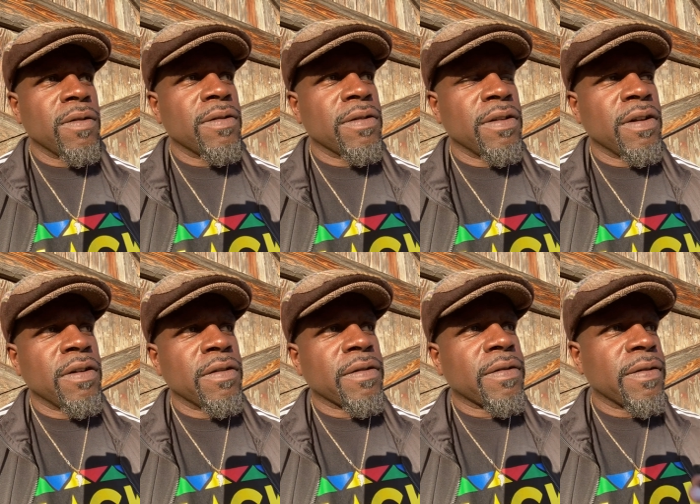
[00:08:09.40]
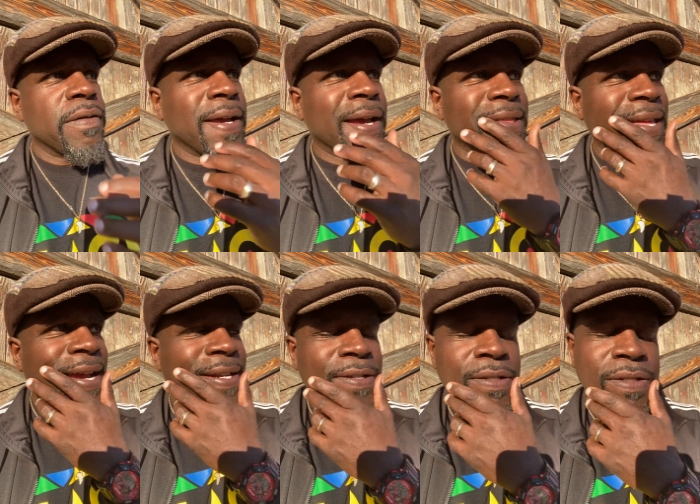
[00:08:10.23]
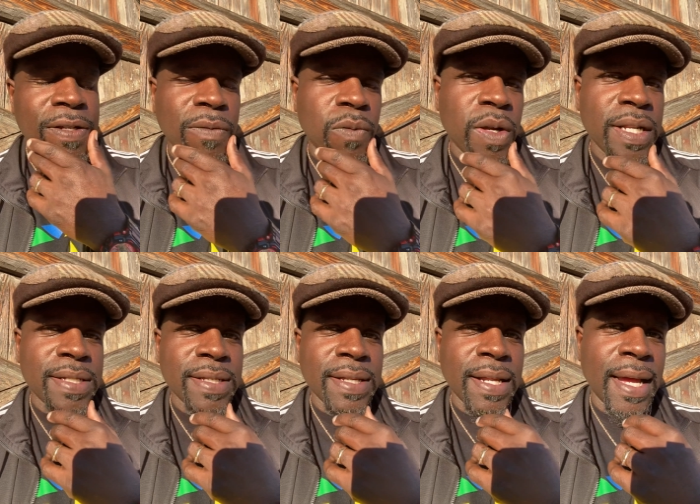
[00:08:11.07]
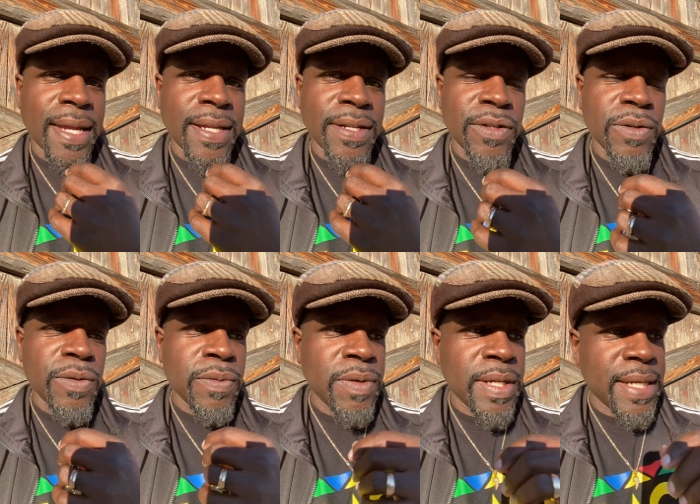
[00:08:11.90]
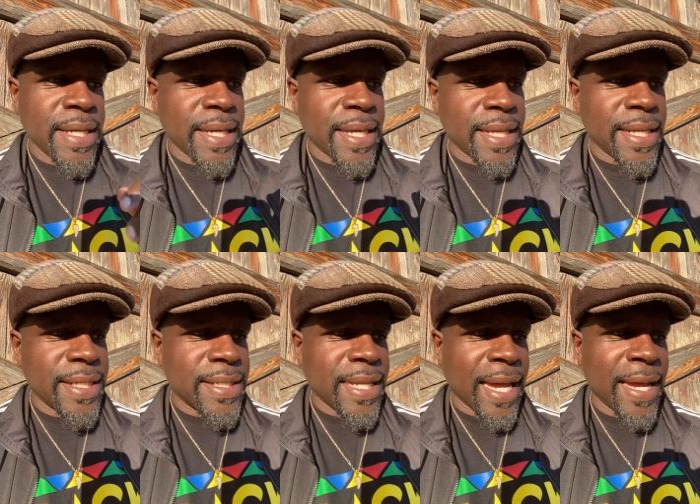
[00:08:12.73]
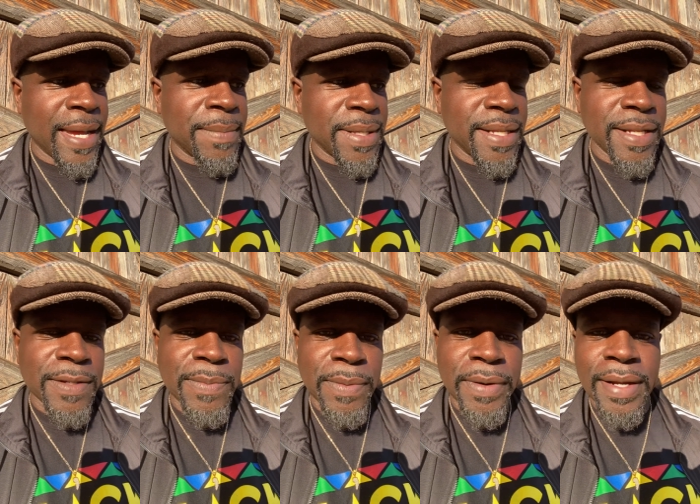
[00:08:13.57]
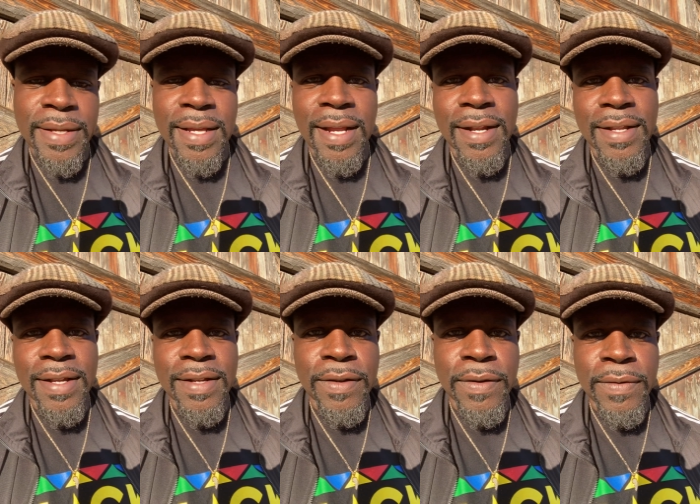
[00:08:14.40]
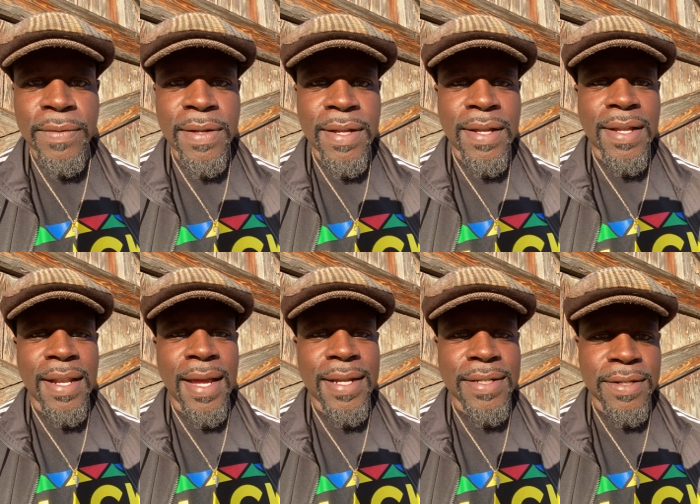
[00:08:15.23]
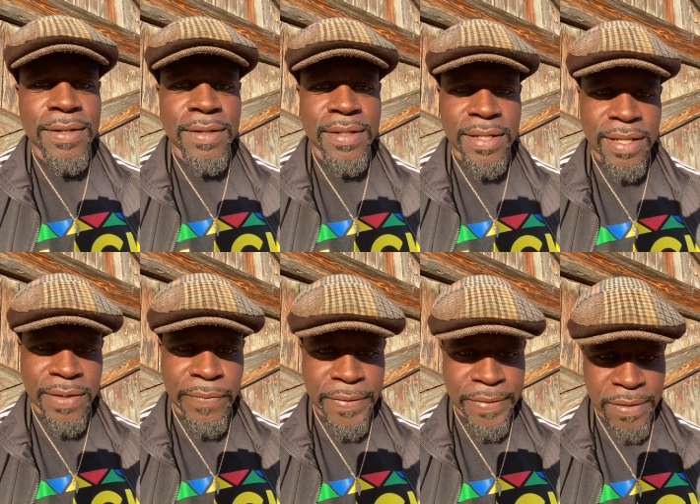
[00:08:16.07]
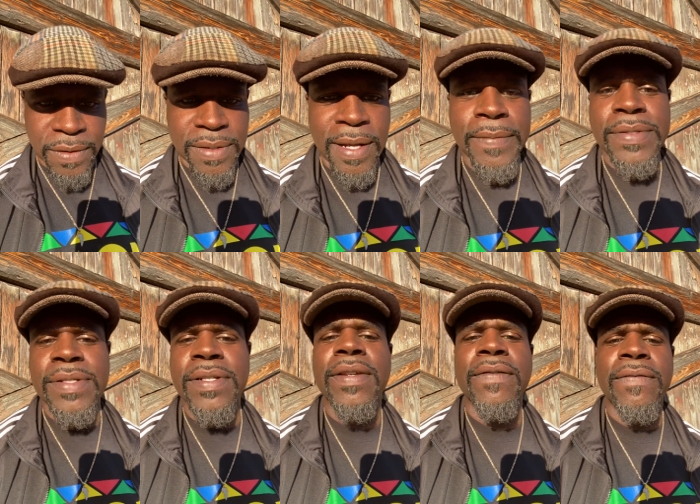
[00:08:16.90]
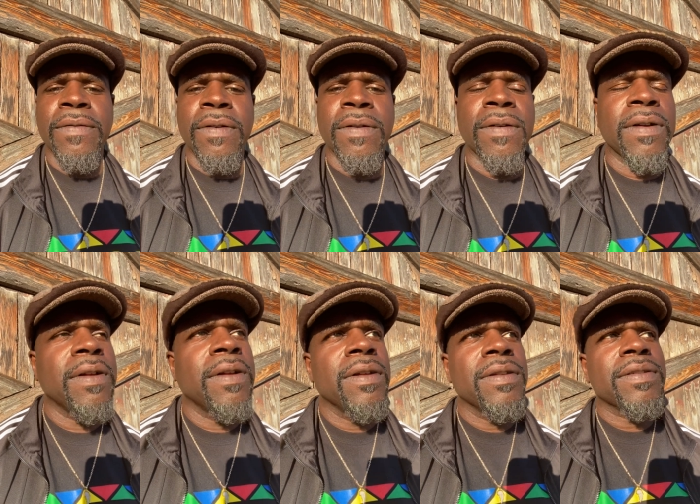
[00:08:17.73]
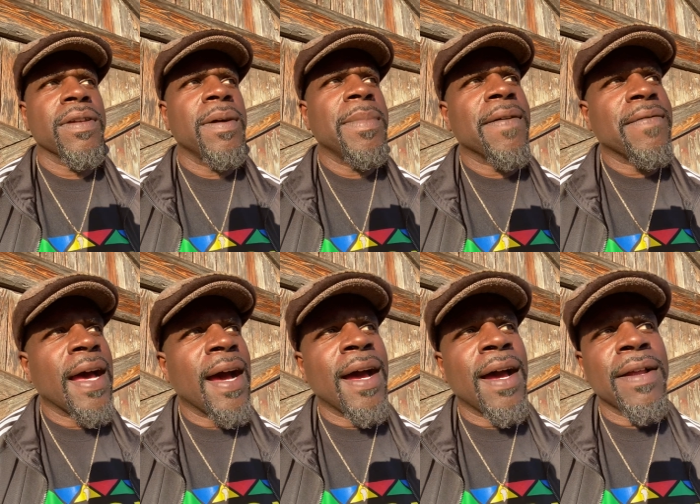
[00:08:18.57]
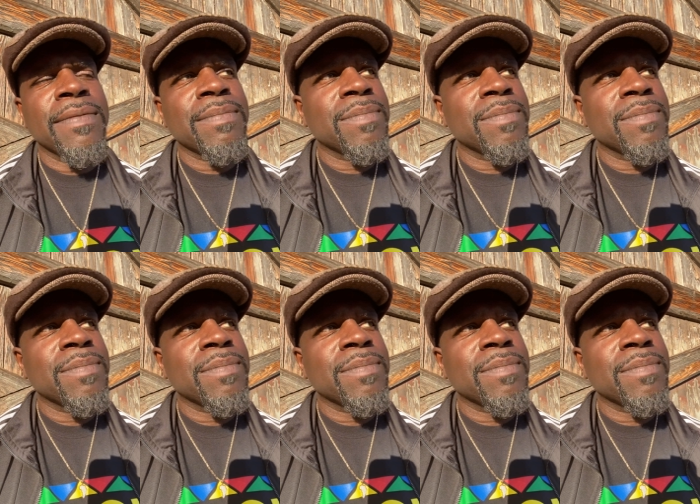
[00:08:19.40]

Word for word: you know, you have to ask yourself, what is it that I can do and this time in this spring that I didn't do last year to get the results I was looking for. Some have died.